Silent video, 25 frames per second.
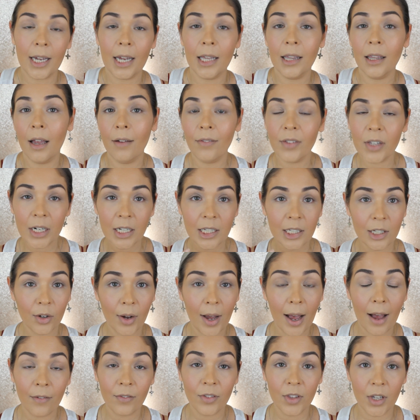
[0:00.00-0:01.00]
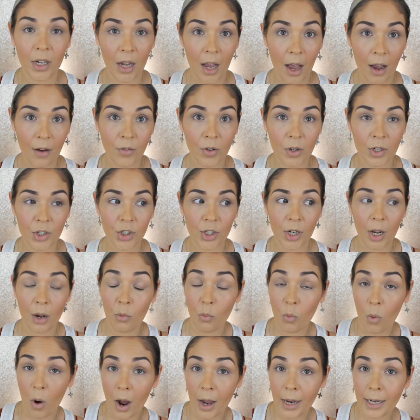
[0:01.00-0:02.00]
I love that I still have the coverage that I
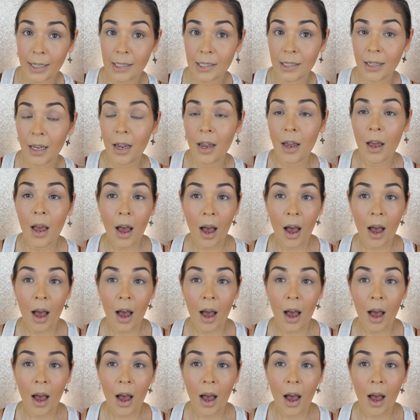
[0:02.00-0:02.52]
want,